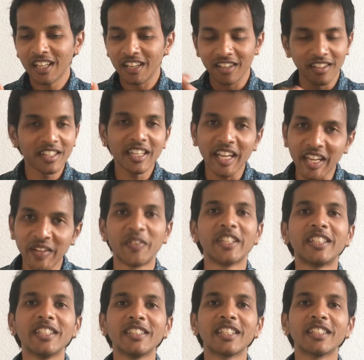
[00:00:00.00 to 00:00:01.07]
Learn
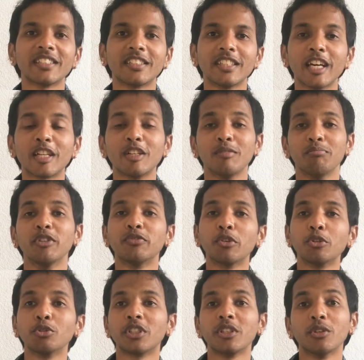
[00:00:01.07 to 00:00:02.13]
everything that is there
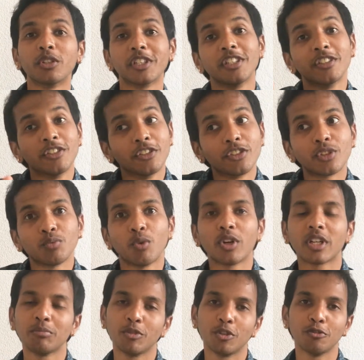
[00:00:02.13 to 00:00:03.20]
before you say, okay, this is
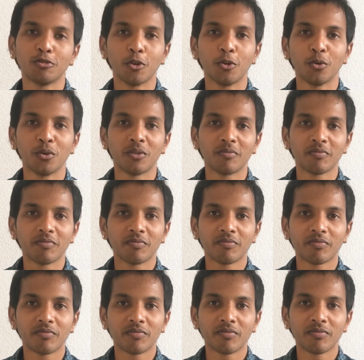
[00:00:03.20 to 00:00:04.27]
what I'm going to follow.
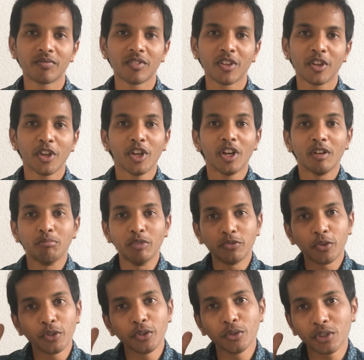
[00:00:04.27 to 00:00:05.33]

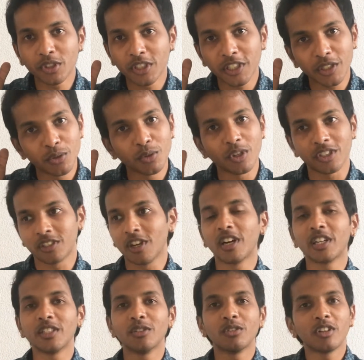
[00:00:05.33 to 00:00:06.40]
Before you stick to
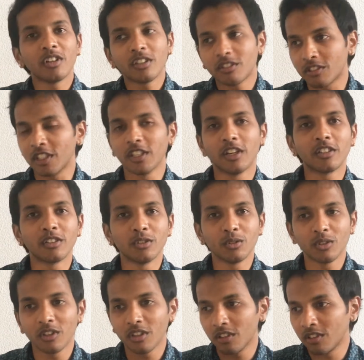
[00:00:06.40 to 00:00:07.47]
Ashtanga Yoga, try Hatha
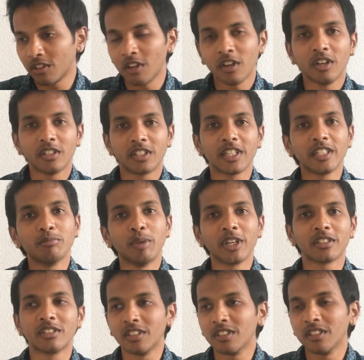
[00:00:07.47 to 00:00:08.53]
Yoga, try
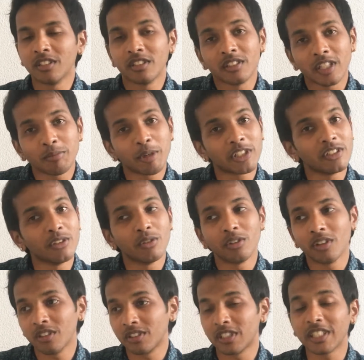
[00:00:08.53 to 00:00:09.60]
Bhakti
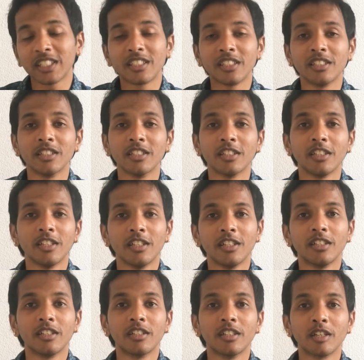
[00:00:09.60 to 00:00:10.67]
Yoga, try
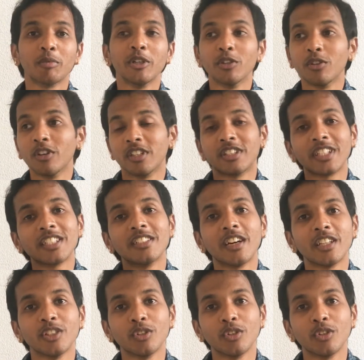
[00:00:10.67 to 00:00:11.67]
Karma Yoga, try Gnana